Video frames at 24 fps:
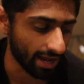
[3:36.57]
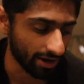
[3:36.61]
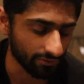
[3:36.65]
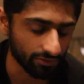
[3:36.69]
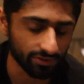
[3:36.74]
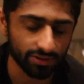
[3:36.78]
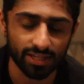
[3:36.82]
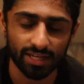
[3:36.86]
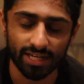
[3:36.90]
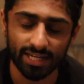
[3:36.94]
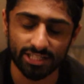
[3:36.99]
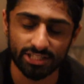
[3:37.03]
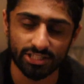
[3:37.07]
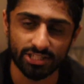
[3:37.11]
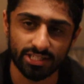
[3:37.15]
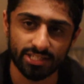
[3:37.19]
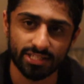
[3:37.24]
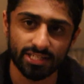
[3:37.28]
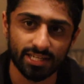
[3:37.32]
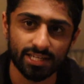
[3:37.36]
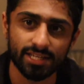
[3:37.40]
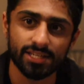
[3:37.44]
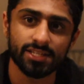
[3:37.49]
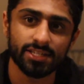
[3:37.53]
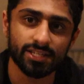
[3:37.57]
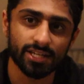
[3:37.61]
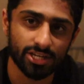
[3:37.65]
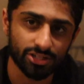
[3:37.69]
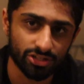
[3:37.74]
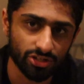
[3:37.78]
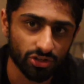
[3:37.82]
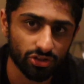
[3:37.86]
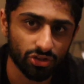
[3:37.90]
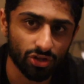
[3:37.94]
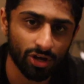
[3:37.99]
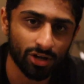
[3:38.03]
everything is as easy
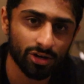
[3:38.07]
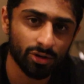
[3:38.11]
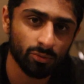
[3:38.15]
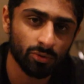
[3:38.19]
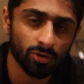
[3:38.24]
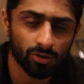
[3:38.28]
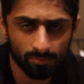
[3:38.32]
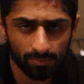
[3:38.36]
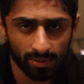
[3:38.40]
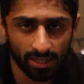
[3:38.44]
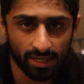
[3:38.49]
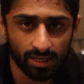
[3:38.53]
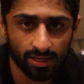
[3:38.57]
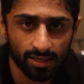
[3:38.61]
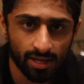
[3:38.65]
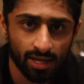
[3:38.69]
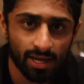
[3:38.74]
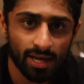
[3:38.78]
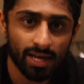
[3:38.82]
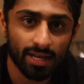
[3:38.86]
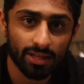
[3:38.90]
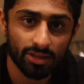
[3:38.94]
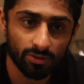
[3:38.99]
as I thought it would be,